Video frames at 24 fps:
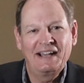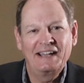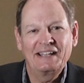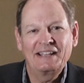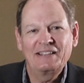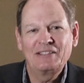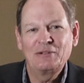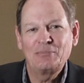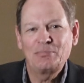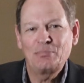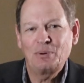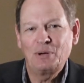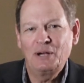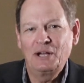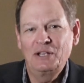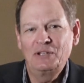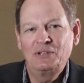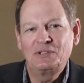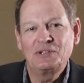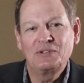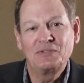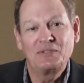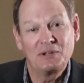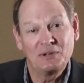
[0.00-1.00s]
hiked the
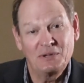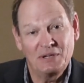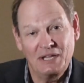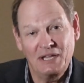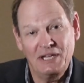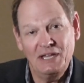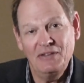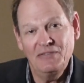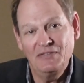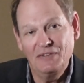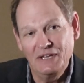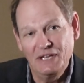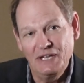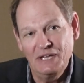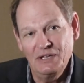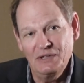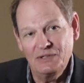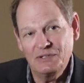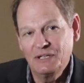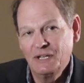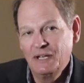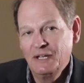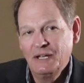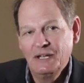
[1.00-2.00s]
price of their
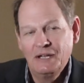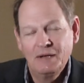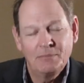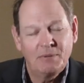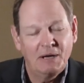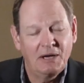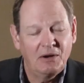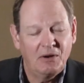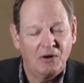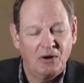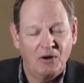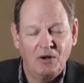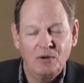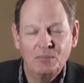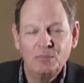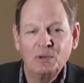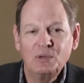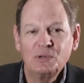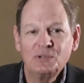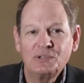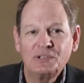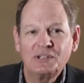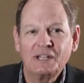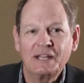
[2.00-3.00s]
EVs by
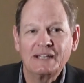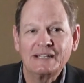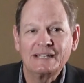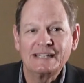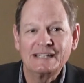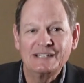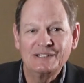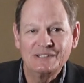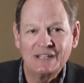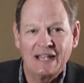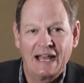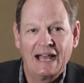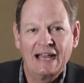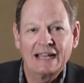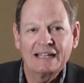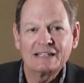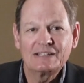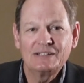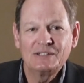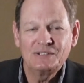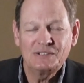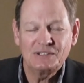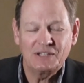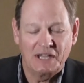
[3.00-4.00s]
almost that
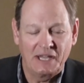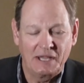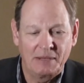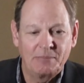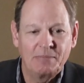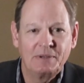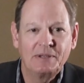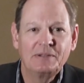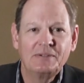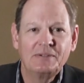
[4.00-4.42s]
exact same